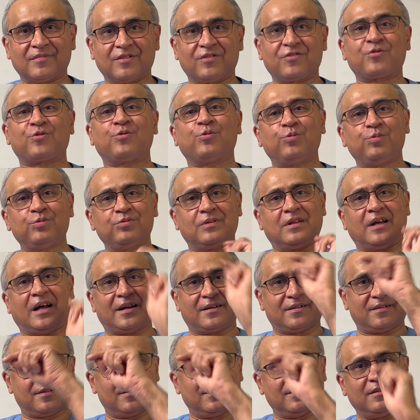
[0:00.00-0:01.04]
through
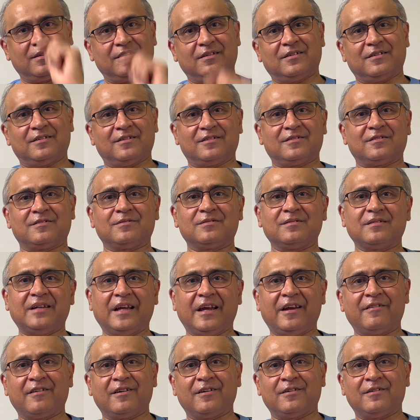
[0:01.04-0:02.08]
that
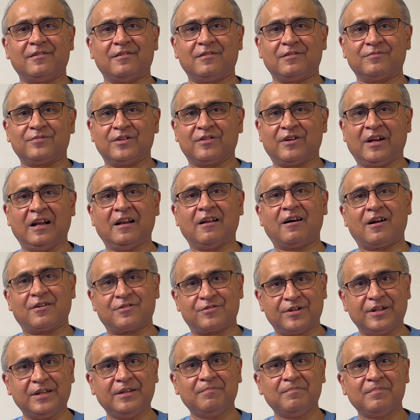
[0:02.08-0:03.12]
area of the renal
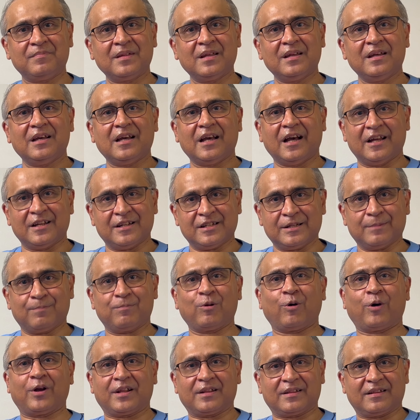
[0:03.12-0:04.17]
artery and
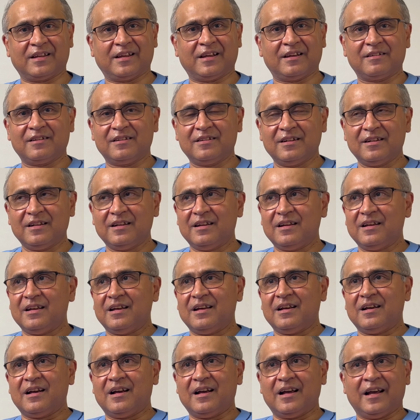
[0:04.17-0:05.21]
deployed it there.
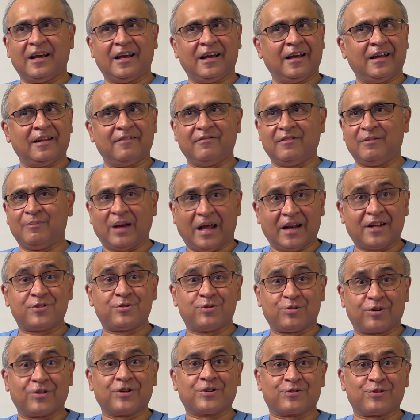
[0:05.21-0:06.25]
And we
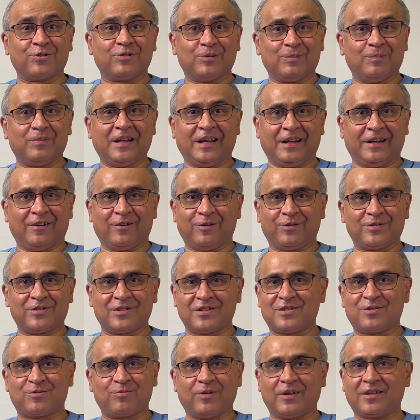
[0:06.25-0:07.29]
managed to control the bleed,
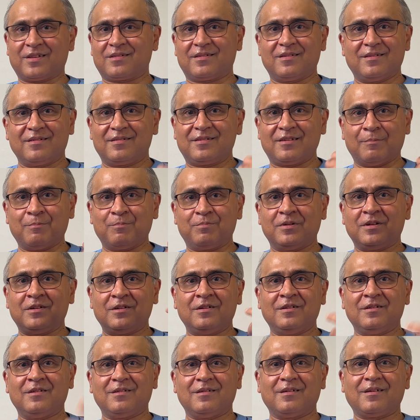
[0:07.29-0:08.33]
just with
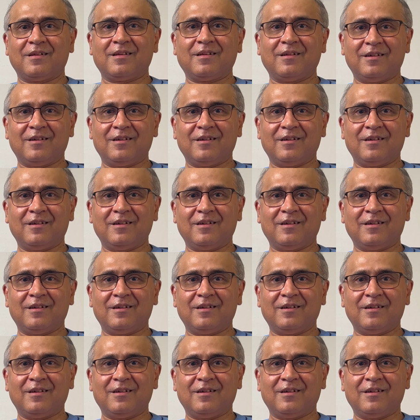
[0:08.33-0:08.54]
simple